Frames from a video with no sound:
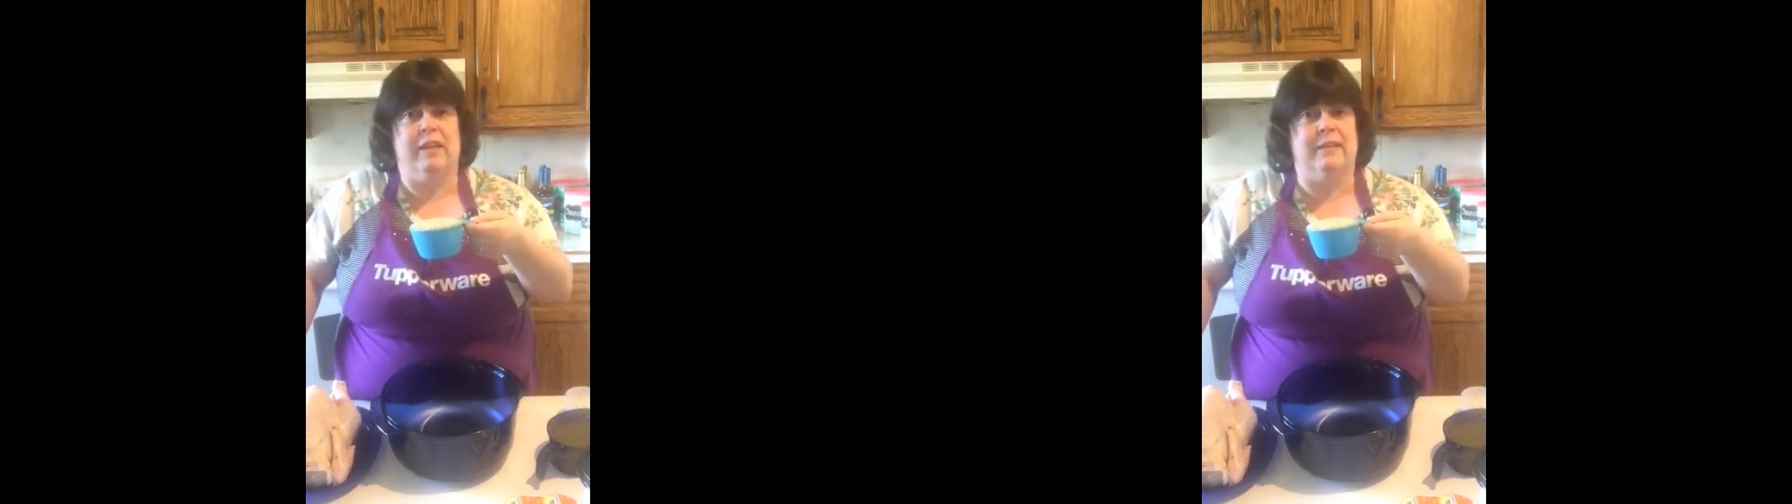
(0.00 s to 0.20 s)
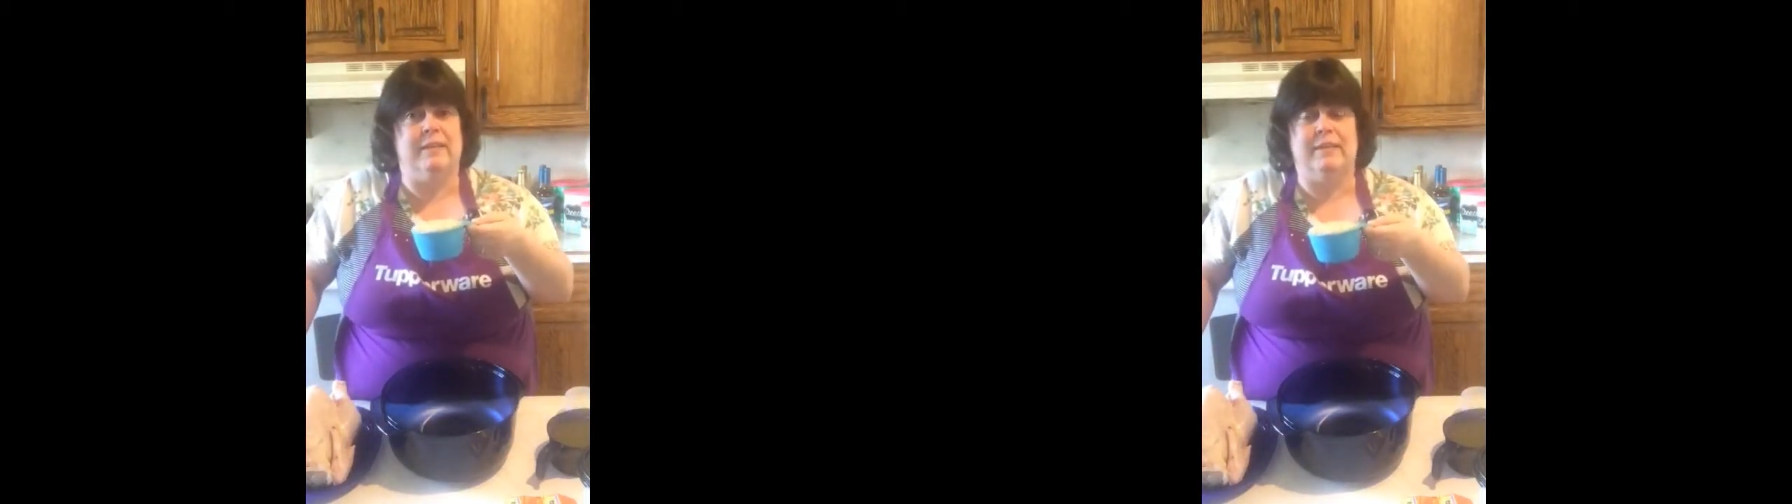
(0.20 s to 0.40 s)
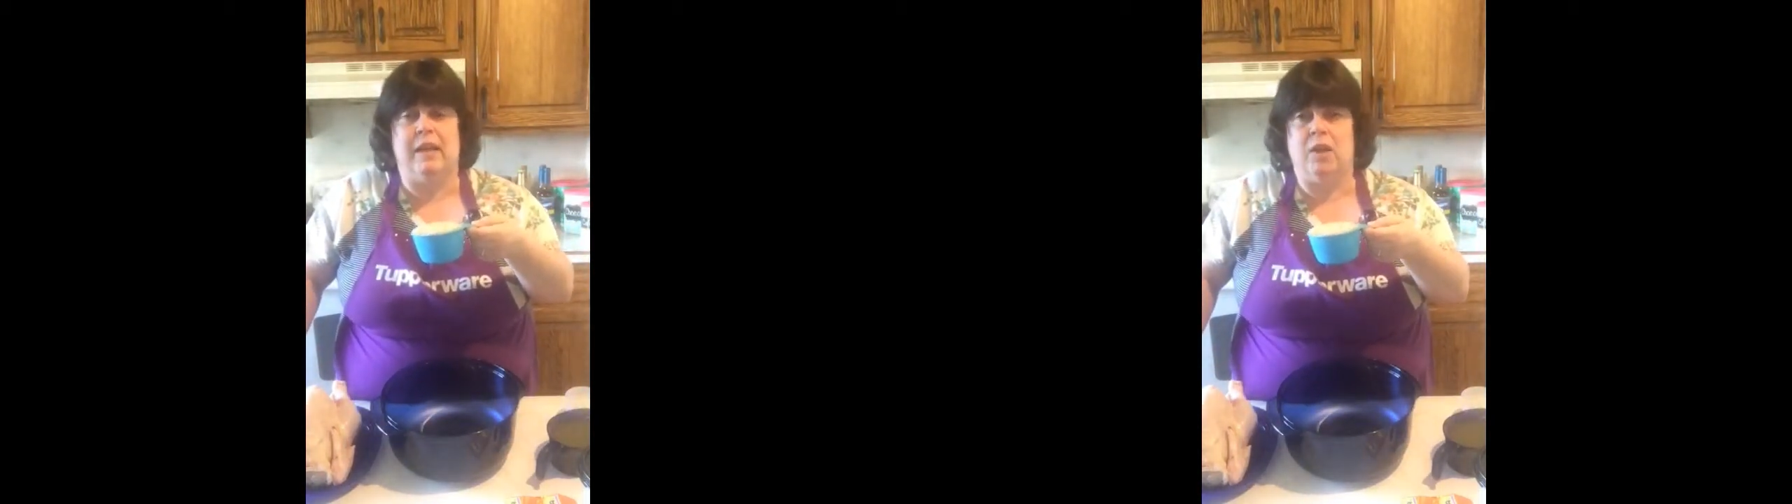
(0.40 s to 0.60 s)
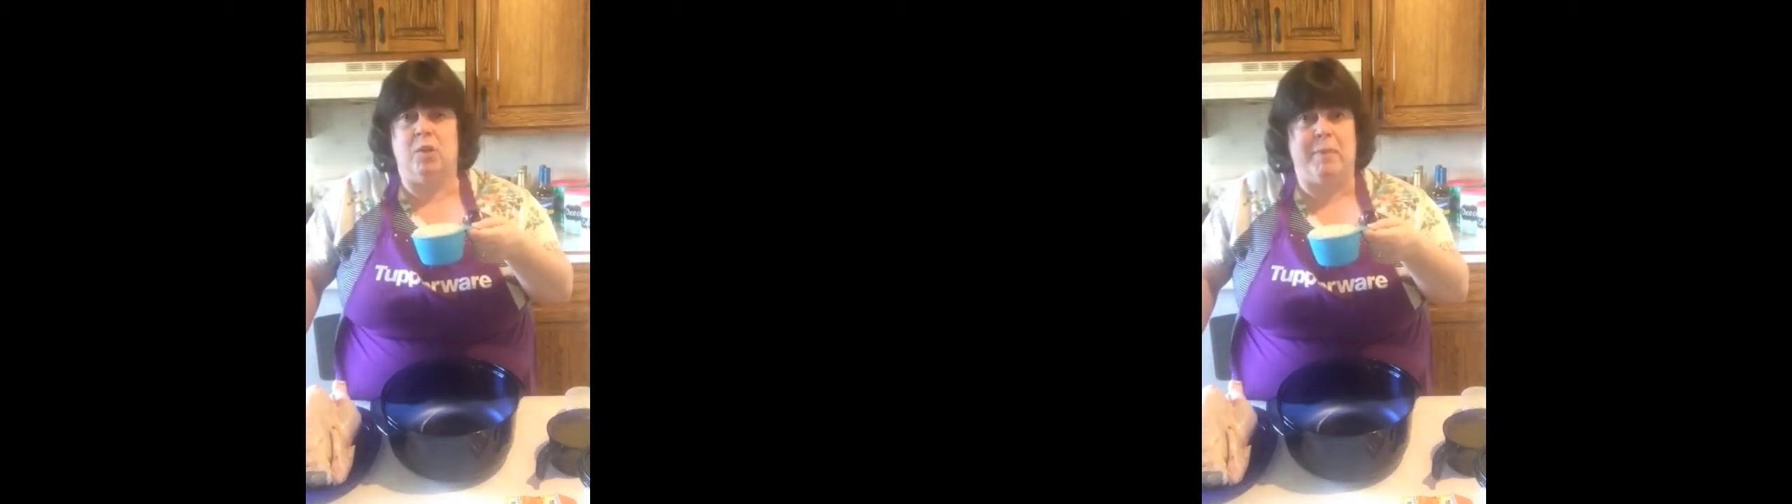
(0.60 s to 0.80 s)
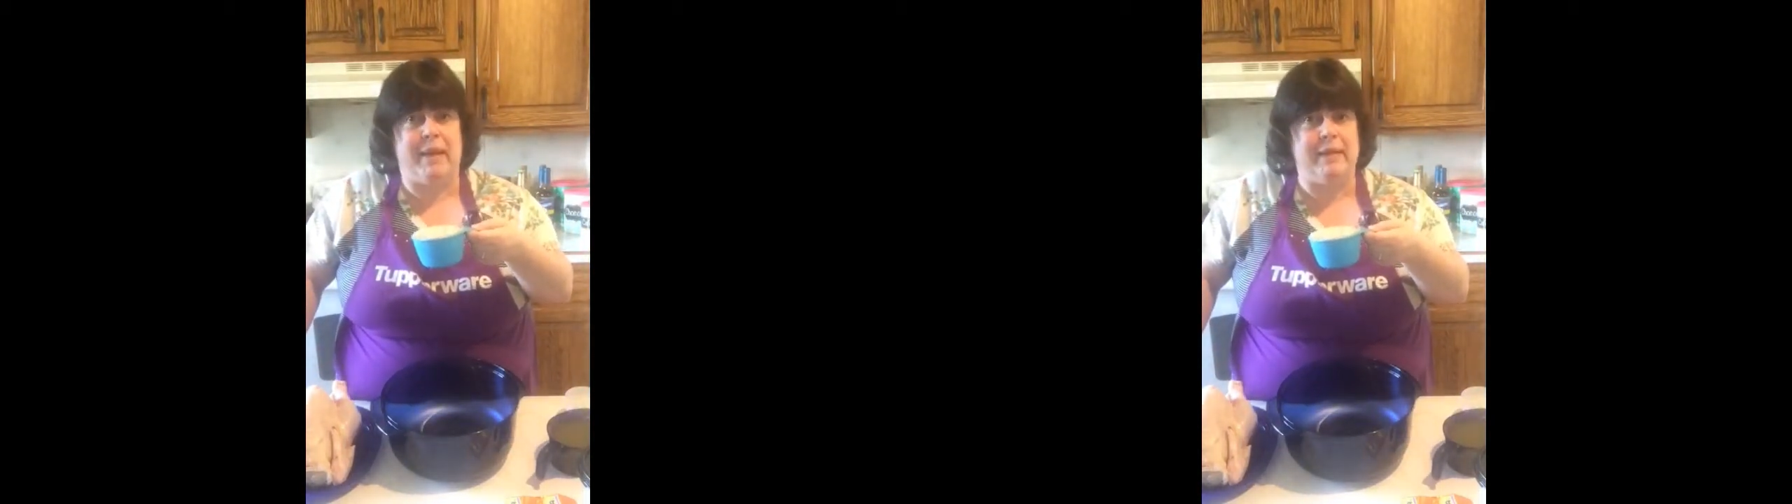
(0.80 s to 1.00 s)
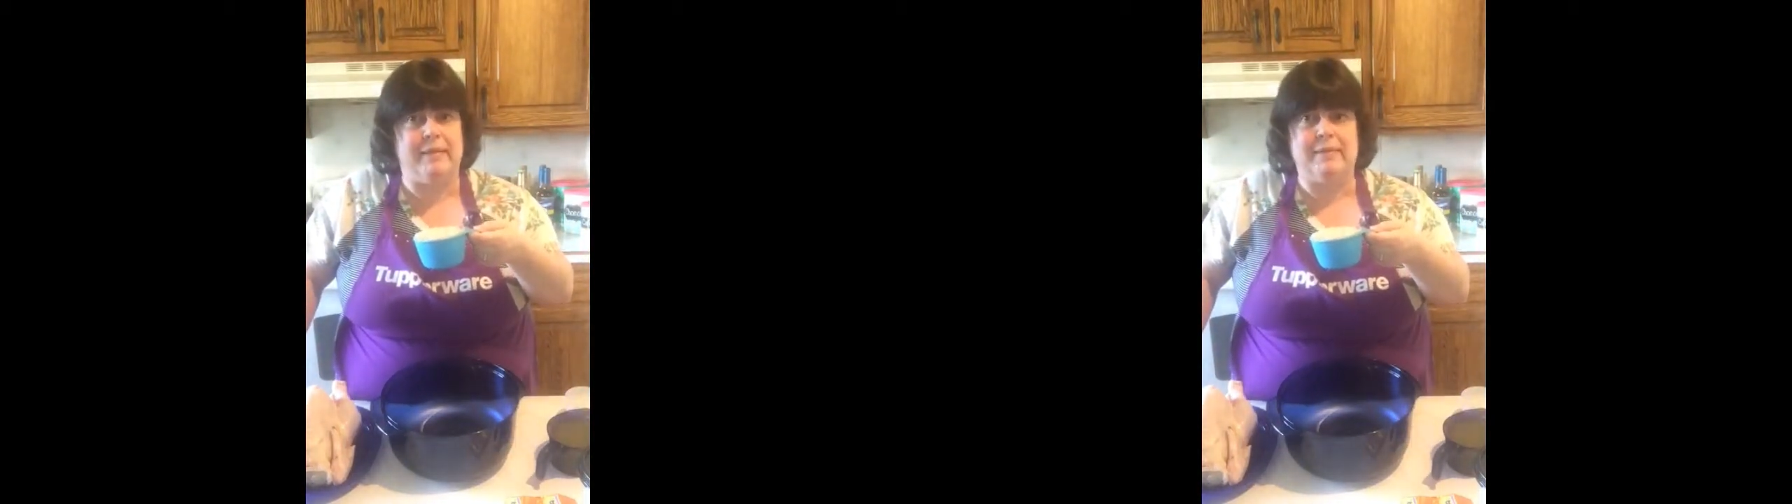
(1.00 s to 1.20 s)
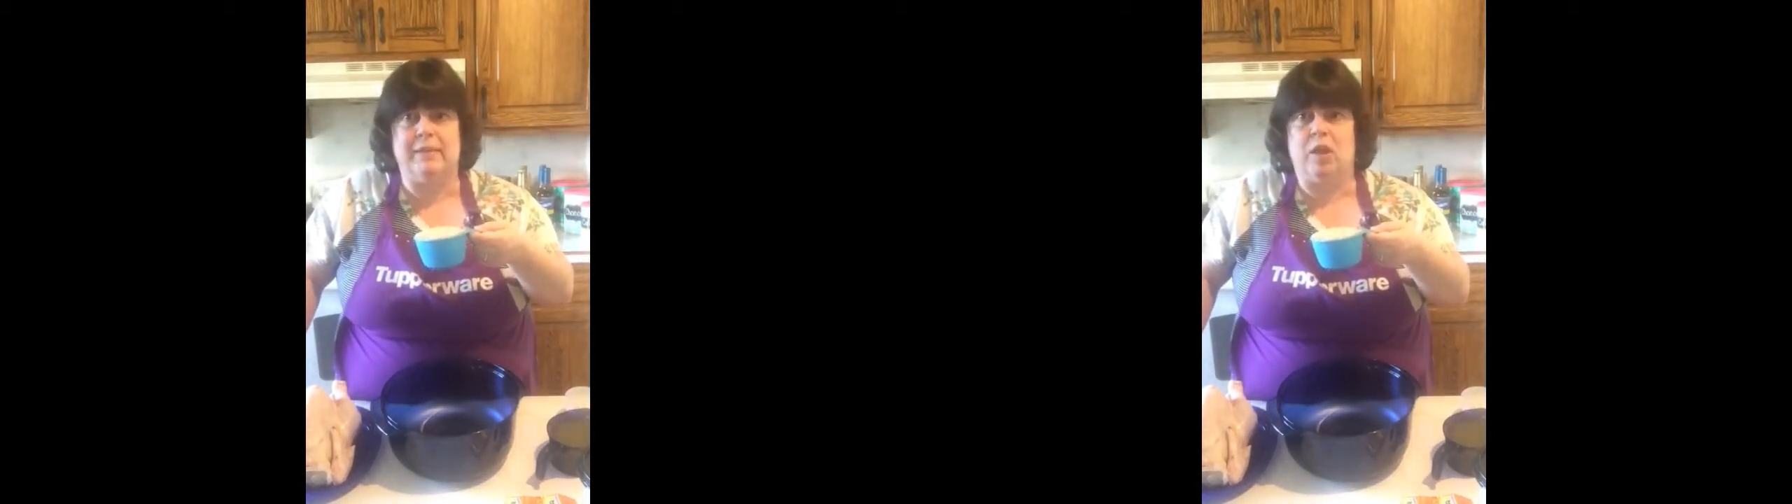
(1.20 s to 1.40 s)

this is Uncle Ben's